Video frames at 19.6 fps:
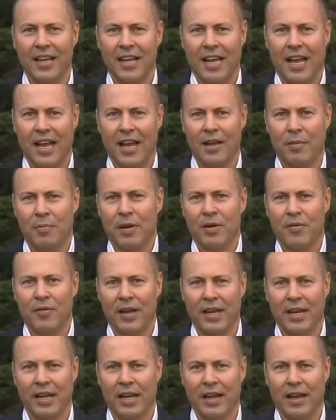a bit of
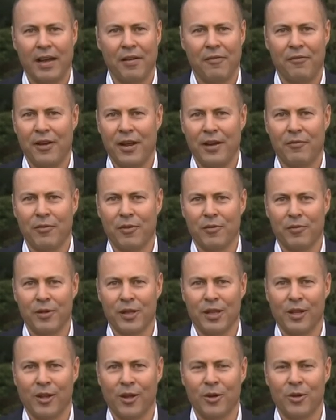a favourite with
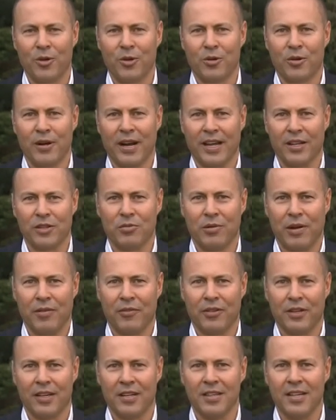the local crowds,
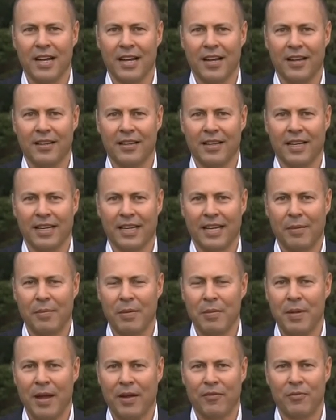Rafa Nadal, coming
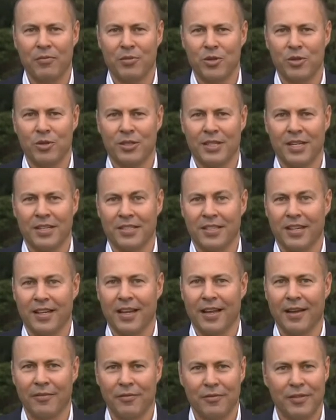back from 2 sets to
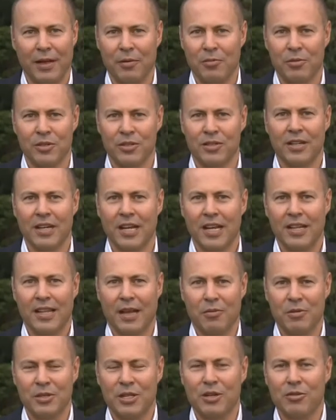love. That was
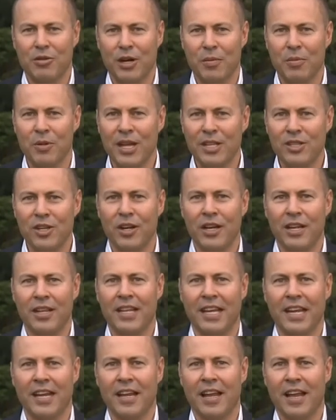incredible. That's only
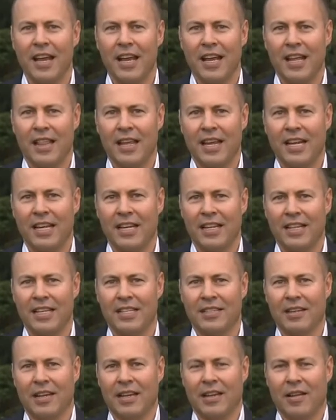
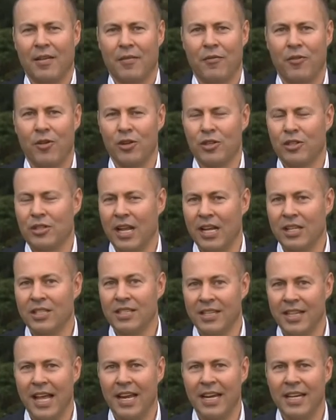the first.
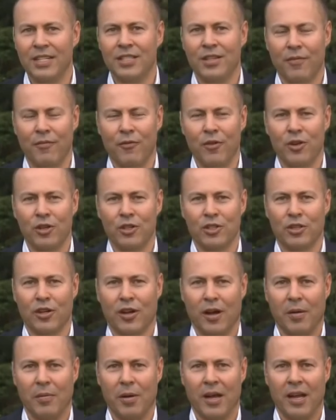That is the first
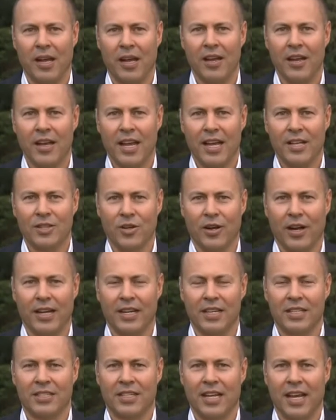time, as I
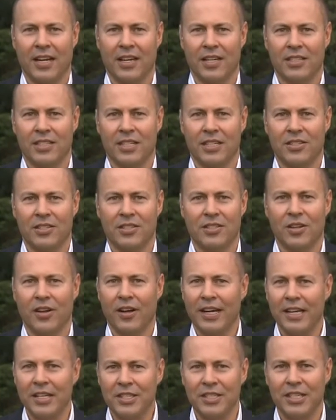understand it, since
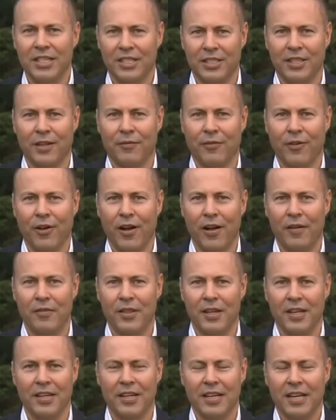1965
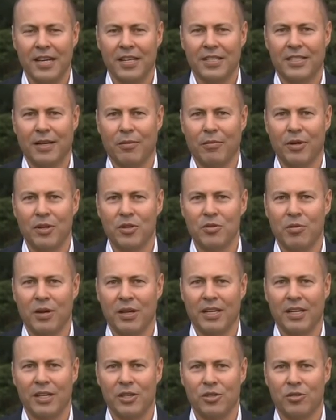that someone has won
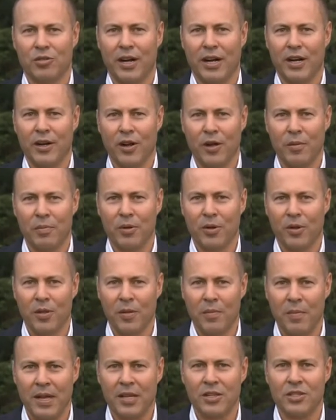the Australian Open on
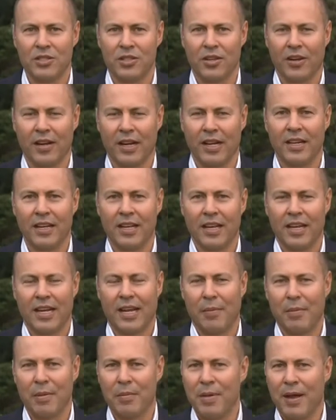the men's side,
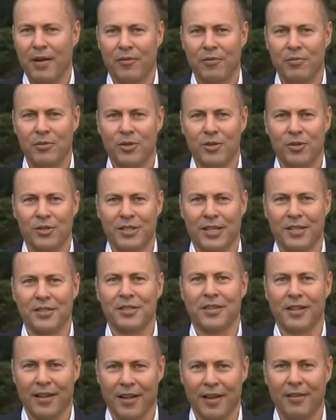coming back from 2 sets
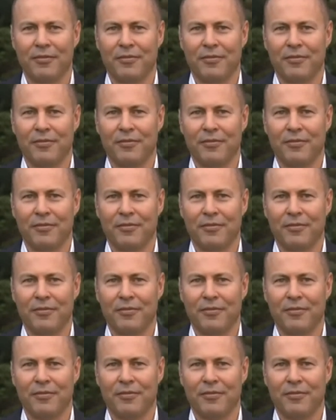to love.